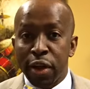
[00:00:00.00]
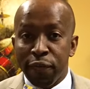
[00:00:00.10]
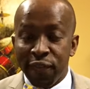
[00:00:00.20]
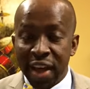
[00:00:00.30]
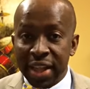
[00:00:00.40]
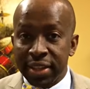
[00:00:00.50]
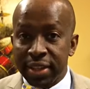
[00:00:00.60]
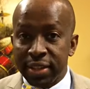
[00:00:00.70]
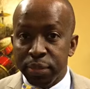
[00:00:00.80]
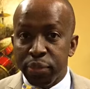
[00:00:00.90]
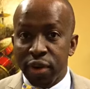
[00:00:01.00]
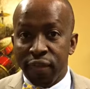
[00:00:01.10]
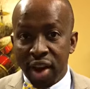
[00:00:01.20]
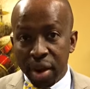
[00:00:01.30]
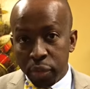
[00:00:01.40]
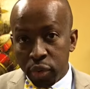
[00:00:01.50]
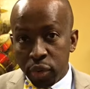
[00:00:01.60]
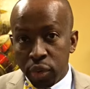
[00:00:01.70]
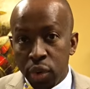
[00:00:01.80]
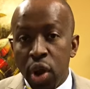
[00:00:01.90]
fat is
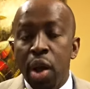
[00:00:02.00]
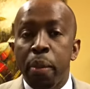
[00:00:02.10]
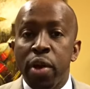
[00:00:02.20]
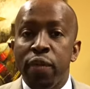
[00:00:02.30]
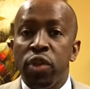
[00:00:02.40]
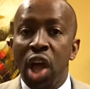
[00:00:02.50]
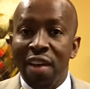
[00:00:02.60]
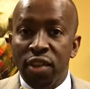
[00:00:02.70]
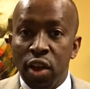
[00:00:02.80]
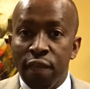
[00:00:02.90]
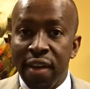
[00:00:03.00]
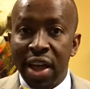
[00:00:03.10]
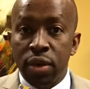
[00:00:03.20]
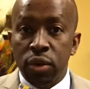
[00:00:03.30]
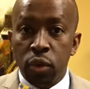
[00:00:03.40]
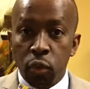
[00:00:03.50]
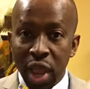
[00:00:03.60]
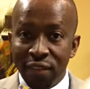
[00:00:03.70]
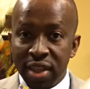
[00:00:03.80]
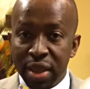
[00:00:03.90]
preferable, but if you don't have enough fat, we
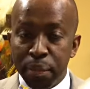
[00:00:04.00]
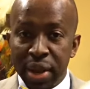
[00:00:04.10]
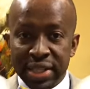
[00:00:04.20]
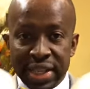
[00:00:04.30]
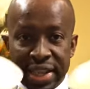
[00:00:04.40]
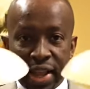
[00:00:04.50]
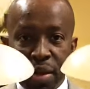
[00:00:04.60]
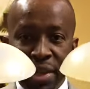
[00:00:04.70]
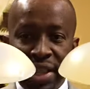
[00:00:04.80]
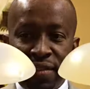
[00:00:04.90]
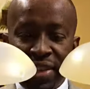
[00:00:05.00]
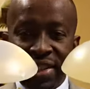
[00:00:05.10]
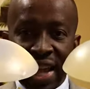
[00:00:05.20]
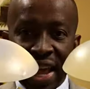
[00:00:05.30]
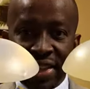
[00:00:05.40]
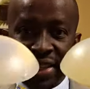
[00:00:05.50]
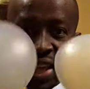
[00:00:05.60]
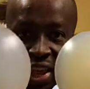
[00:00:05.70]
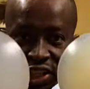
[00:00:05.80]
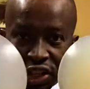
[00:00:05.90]
have implants and they come in different sizes and